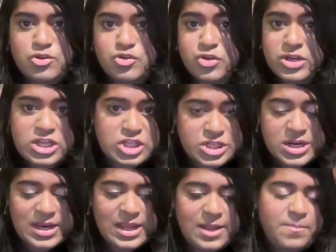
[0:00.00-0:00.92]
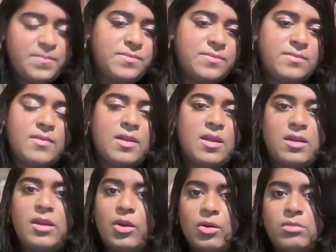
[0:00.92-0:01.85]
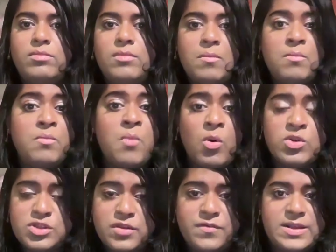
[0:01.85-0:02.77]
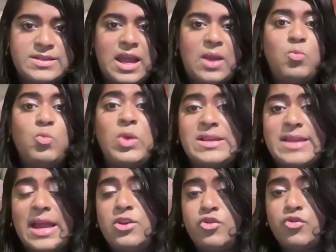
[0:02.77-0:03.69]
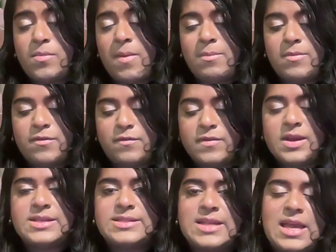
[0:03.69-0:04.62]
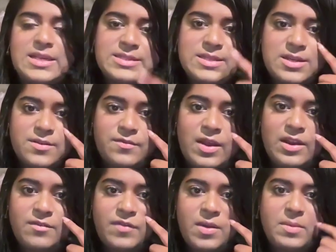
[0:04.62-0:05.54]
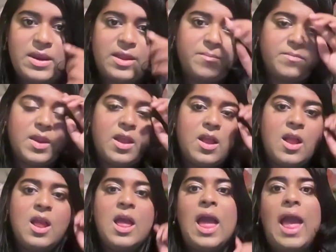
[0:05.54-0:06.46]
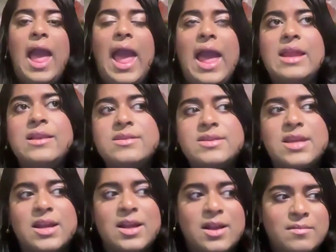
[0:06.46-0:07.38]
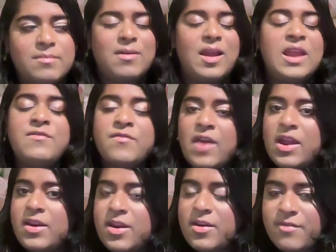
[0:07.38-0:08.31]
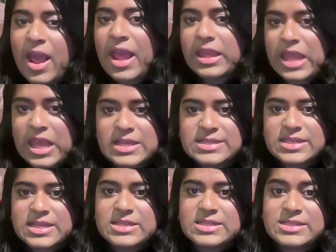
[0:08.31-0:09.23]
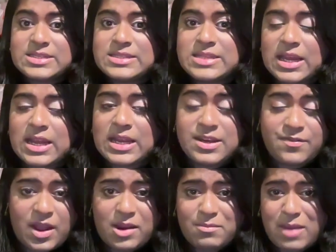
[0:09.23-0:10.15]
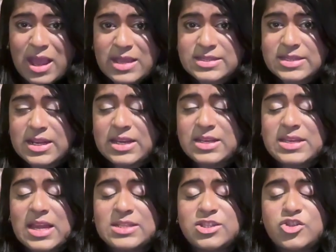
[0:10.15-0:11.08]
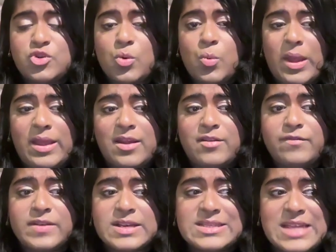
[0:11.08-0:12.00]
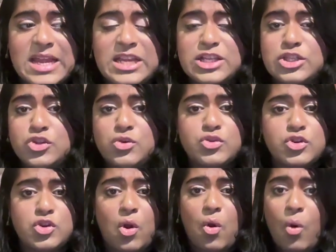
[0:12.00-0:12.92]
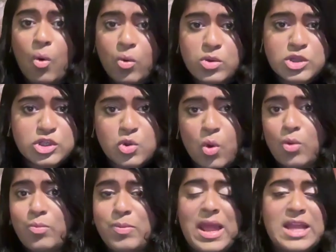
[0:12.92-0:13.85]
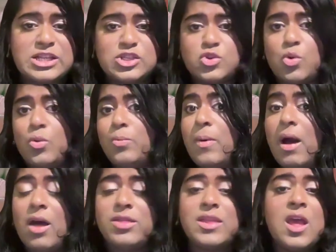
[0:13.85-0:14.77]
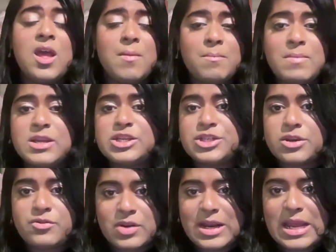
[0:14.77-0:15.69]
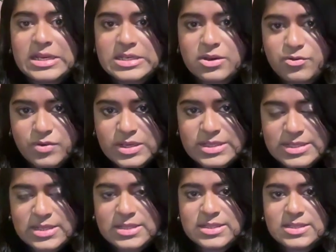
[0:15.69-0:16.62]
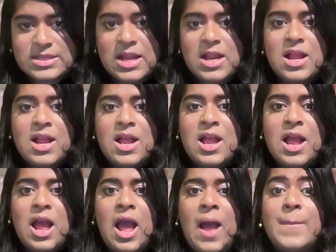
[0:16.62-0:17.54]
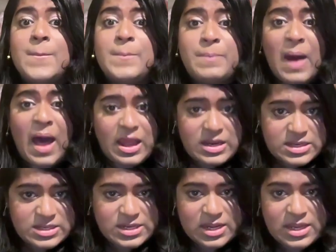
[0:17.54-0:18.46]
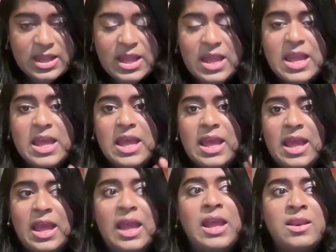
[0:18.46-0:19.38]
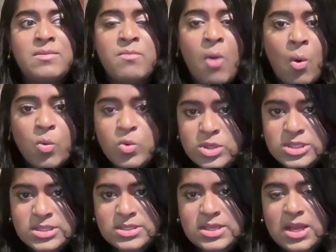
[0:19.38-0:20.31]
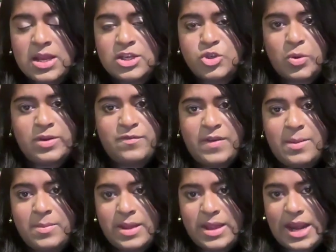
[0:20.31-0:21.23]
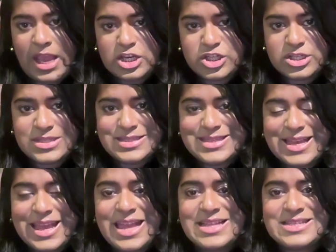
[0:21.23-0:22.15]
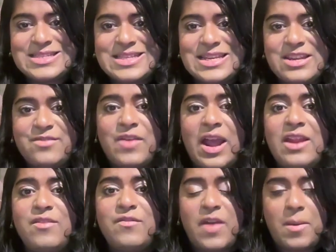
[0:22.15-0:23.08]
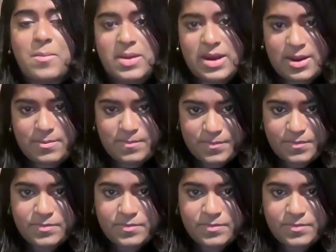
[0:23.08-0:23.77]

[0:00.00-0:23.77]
traditionally, most of the time we tend to remember first as the divine feminine. And in very rare cases, the divine masculine tends to awaken first. That is due to your own soul plan, soul path, mission related reasons. But in most twin flame connections, it's the divine feminine